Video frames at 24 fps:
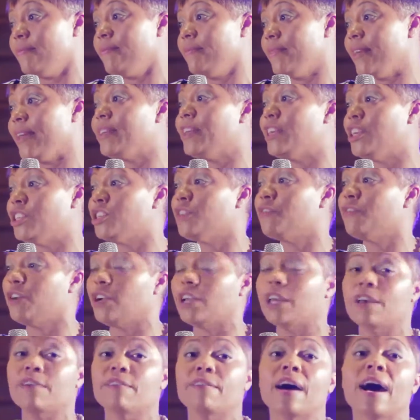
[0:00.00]
they need to
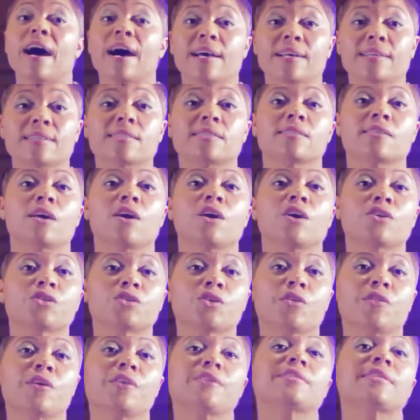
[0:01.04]
forgive us.
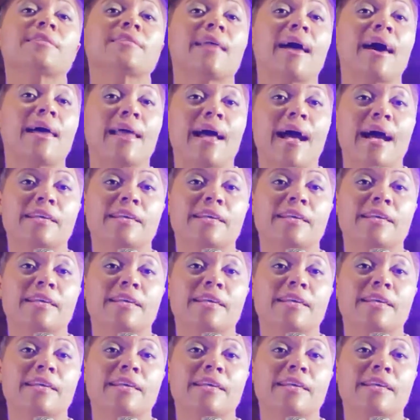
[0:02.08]
So there's that